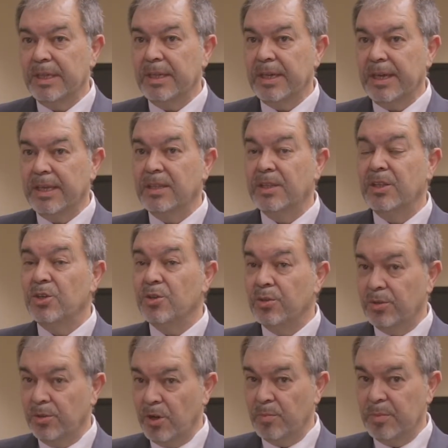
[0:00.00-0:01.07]
they get
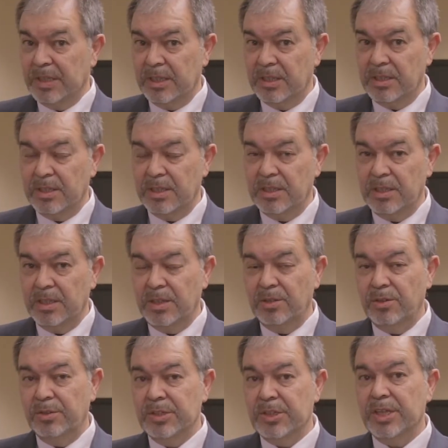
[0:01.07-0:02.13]
new competences,
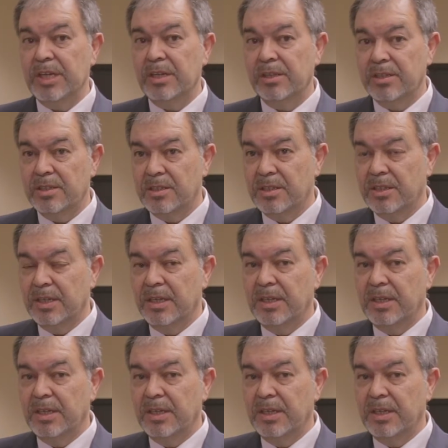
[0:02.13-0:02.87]
new skills.